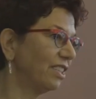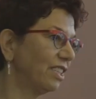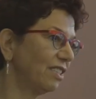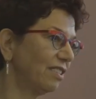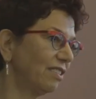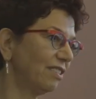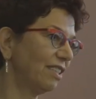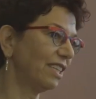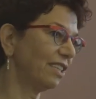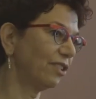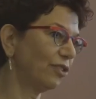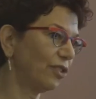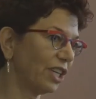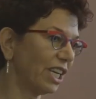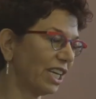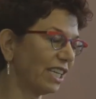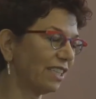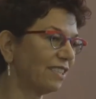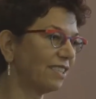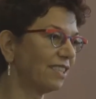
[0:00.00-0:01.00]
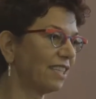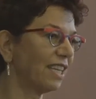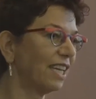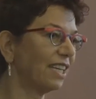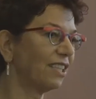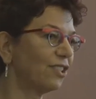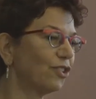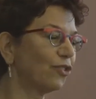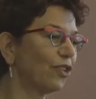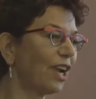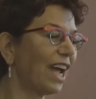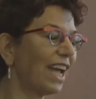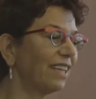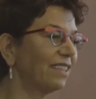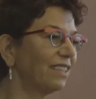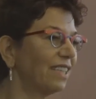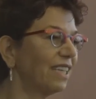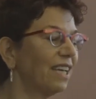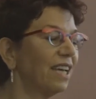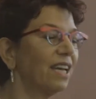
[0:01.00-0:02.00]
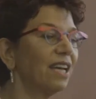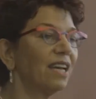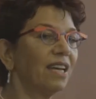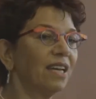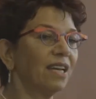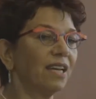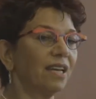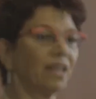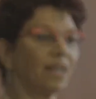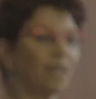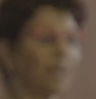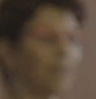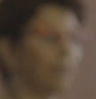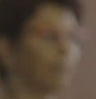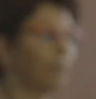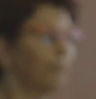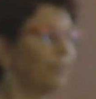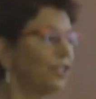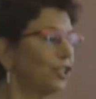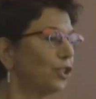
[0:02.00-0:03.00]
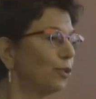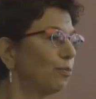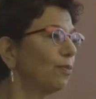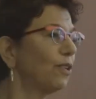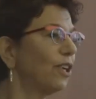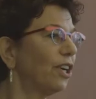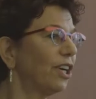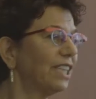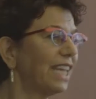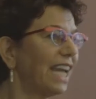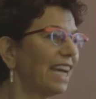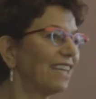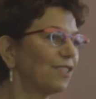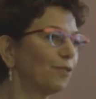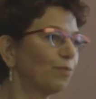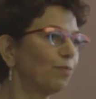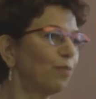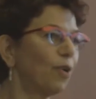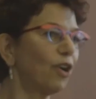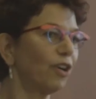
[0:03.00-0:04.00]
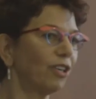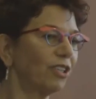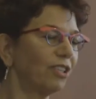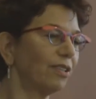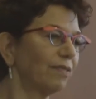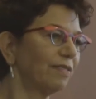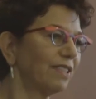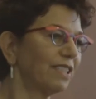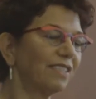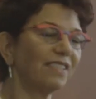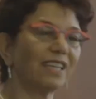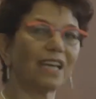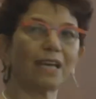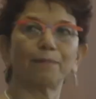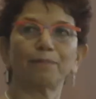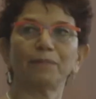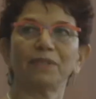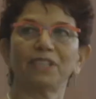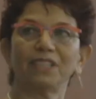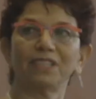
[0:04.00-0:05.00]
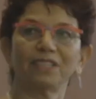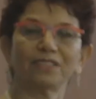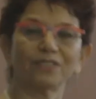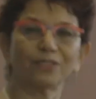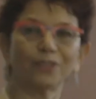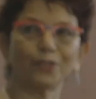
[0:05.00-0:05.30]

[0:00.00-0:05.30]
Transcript: honestly, to extract the fish blood as part of the sampling.